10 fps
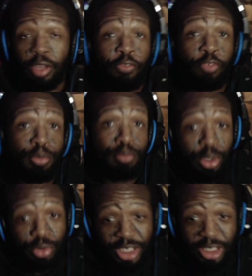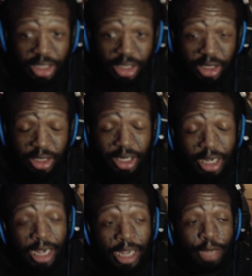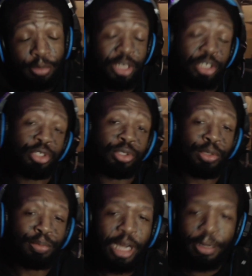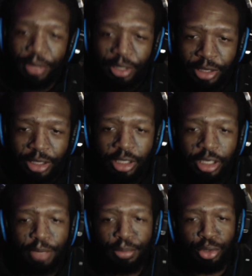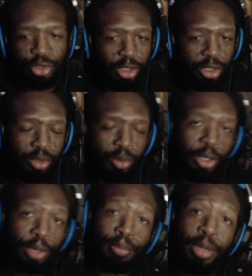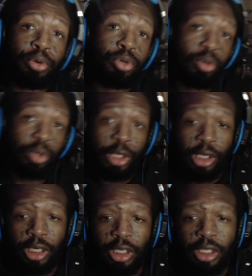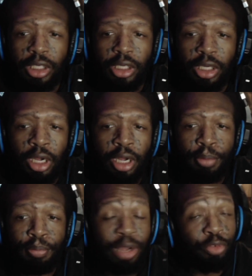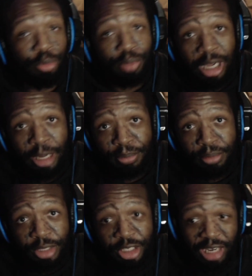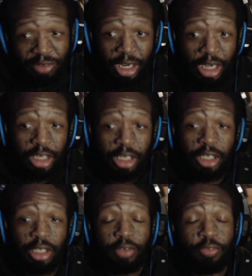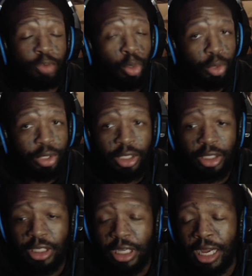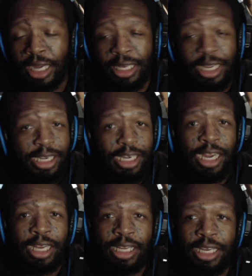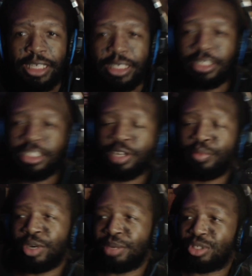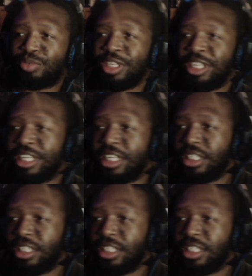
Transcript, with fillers: For music, I am into pop punk, post-hardcore, metalcore, um, bedroom pop, J-rock, folk. I like I like somewhere between